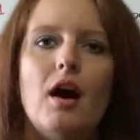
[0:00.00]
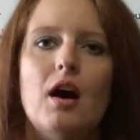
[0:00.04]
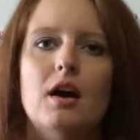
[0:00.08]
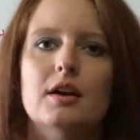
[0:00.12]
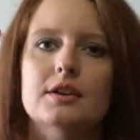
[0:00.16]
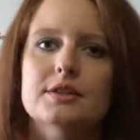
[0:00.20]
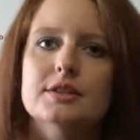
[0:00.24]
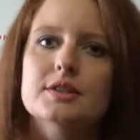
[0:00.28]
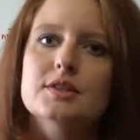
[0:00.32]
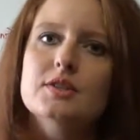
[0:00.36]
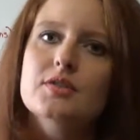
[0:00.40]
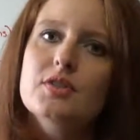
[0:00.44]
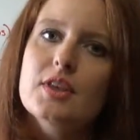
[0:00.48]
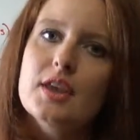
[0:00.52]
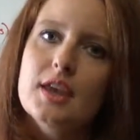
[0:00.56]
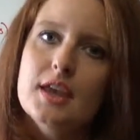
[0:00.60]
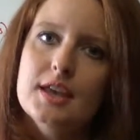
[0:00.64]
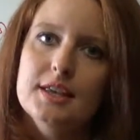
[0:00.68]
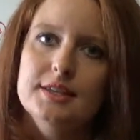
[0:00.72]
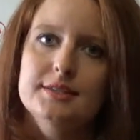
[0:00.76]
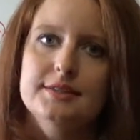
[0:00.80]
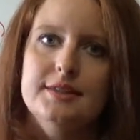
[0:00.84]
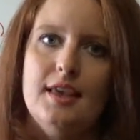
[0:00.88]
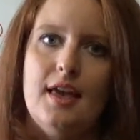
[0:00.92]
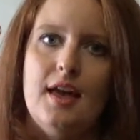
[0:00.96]
pass
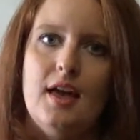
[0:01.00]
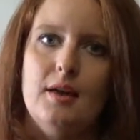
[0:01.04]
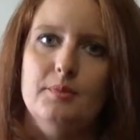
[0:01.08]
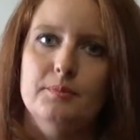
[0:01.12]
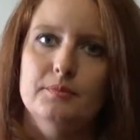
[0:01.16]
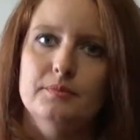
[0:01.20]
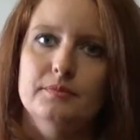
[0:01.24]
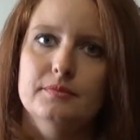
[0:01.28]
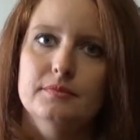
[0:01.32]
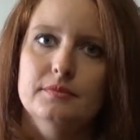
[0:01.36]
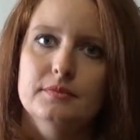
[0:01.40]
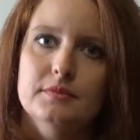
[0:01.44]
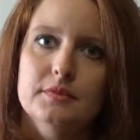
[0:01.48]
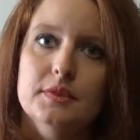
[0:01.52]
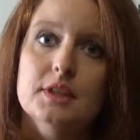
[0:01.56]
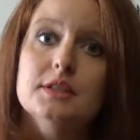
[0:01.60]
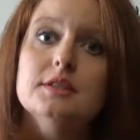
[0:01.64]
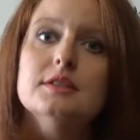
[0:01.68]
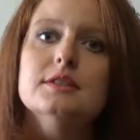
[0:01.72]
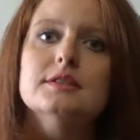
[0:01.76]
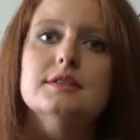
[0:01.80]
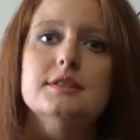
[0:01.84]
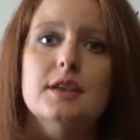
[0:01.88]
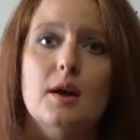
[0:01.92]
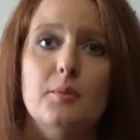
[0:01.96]
the exam.
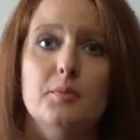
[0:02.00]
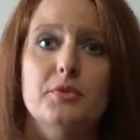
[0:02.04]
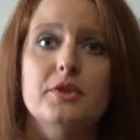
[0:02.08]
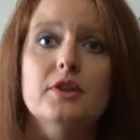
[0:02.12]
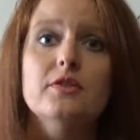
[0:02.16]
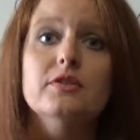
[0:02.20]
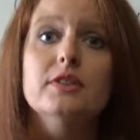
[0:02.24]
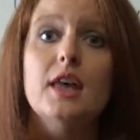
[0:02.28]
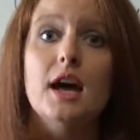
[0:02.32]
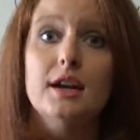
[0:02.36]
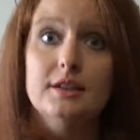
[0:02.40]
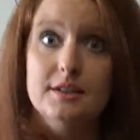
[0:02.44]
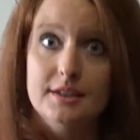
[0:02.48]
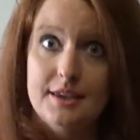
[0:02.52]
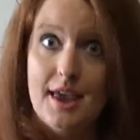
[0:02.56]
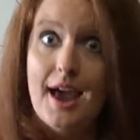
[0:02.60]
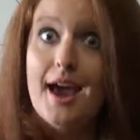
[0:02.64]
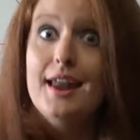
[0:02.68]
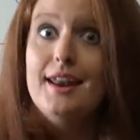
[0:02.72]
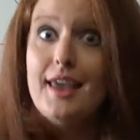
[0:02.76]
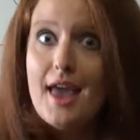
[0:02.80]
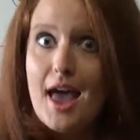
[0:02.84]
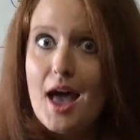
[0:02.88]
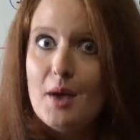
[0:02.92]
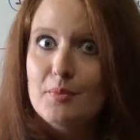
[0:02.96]
This is something that
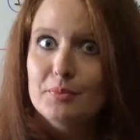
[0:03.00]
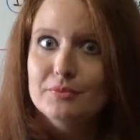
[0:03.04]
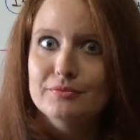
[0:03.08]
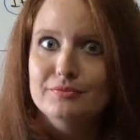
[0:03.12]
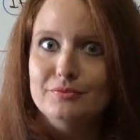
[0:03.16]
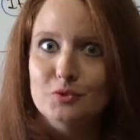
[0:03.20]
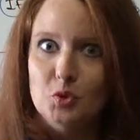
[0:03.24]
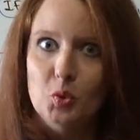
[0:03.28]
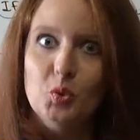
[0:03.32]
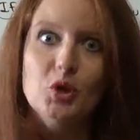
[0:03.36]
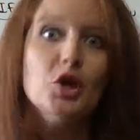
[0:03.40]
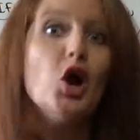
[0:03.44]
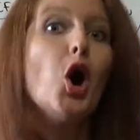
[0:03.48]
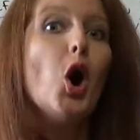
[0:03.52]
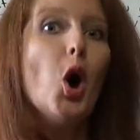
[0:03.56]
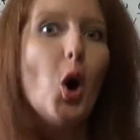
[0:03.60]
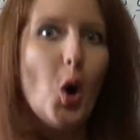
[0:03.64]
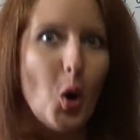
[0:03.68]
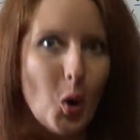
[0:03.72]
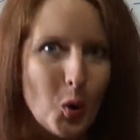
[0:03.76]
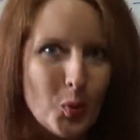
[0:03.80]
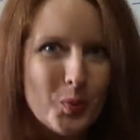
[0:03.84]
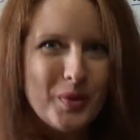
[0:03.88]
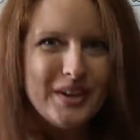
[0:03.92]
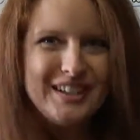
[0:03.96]
can happen. We
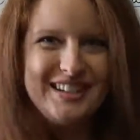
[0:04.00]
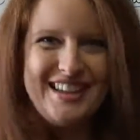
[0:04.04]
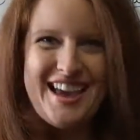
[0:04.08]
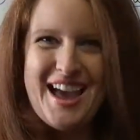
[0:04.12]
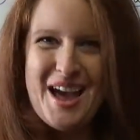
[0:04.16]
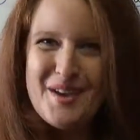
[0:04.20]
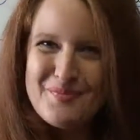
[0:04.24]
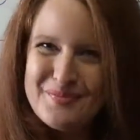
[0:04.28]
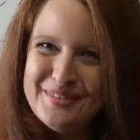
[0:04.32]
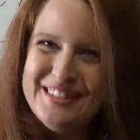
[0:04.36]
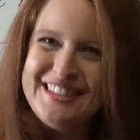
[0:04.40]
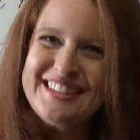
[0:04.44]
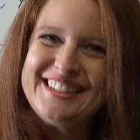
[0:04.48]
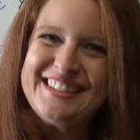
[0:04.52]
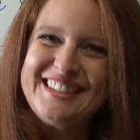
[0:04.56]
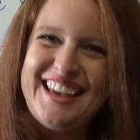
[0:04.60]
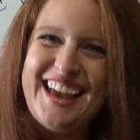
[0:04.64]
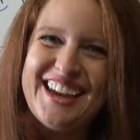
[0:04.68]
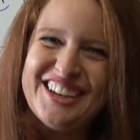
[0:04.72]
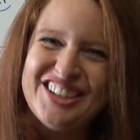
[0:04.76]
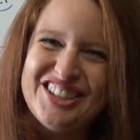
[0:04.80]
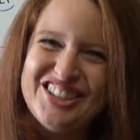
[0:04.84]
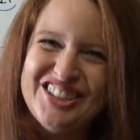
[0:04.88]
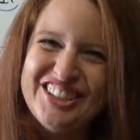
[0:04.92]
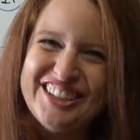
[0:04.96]
hope it happens,
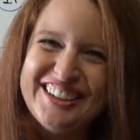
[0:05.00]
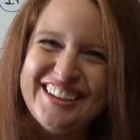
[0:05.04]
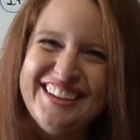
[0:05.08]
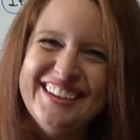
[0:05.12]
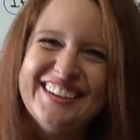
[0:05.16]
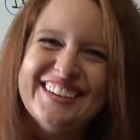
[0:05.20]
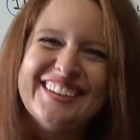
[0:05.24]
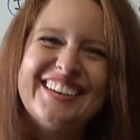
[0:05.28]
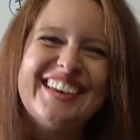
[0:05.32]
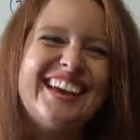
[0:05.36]
actually,